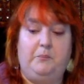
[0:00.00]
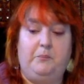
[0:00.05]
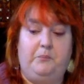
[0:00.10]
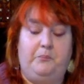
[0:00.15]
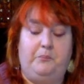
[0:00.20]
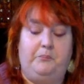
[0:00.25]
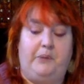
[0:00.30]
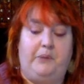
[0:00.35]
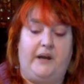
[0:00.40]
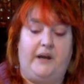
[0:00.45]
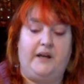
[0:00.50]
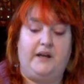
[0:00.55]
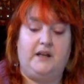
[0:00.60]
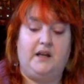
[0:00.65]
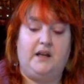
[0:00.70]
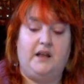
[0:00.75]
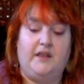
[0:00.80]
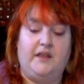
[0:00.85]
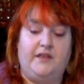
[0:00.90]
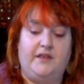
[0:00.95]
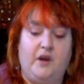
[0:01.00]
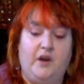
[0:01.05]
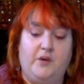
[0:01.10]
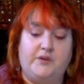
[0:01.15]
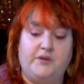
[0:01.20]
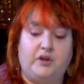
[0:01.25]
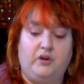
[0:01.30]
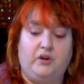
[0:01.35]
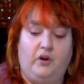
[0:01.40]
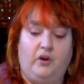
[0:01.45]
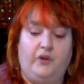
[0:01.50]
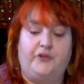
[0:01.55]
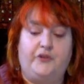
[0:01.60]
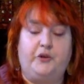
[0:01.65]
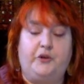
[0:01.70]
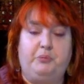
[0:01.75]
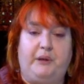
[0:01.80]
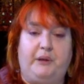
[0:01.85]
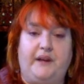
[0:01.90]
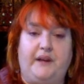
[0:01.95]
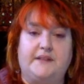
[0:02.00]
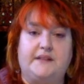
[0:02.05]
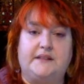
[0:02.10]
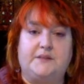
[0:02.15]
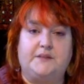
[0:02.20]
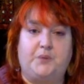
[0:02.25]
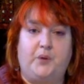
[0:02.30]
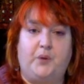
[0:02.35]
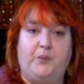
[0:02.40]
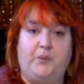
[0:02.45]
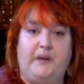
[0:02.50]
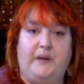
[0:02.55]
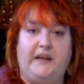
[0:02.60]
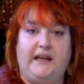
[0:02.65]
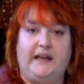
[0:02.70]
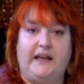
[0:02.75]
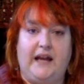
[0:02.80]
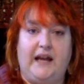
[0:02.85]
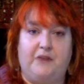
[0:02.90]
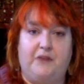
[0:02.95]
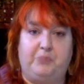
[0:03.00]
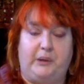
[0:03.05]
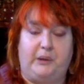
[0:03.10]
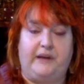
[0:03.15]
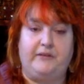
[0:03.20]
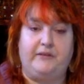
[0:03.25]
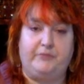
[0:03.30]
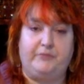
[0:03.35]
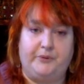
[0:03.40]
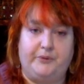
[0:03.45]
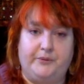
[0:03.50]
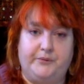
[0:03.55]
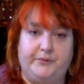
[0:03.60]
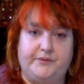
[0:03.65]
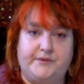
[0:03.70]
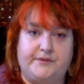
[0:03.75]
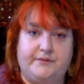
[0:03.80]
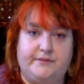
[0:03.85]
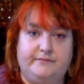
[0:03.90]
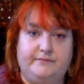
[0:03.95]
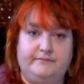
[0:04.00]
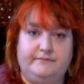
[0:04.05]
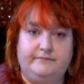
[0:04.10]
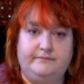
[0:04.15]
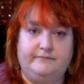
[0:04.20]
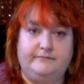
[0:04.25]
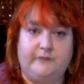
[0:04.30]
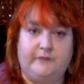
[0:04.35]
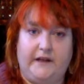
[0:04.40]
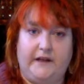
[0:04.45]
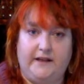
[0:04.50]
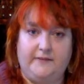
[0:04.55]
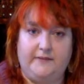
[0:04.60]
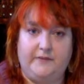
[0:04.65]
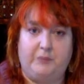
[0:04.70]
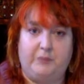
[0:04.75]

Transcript: But those are also places where we can have breakthroughs, right?